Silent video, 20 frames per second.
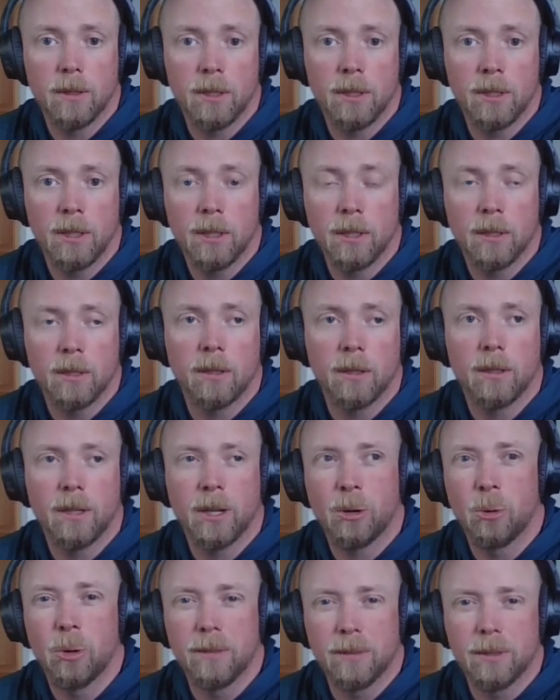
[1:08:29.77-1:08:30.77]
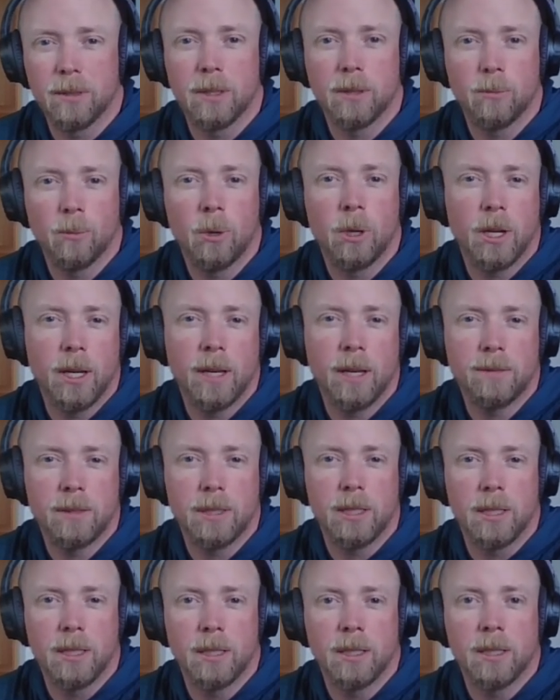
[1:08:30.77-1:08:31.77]
a year equivalent, one
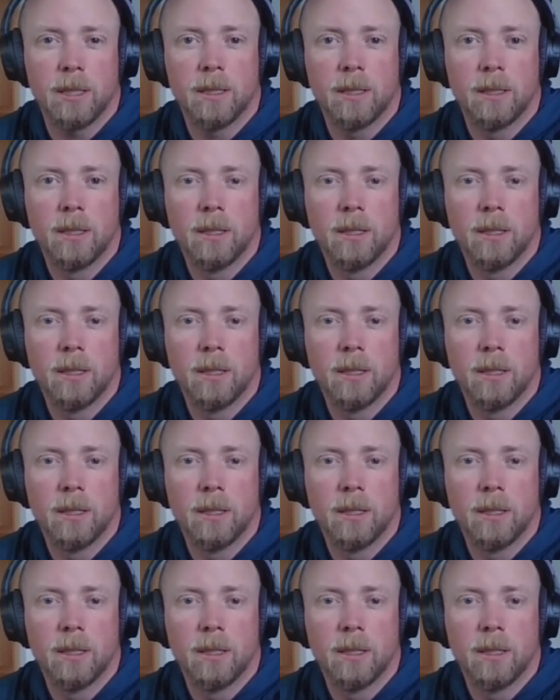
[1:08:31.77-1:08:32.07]
FTE,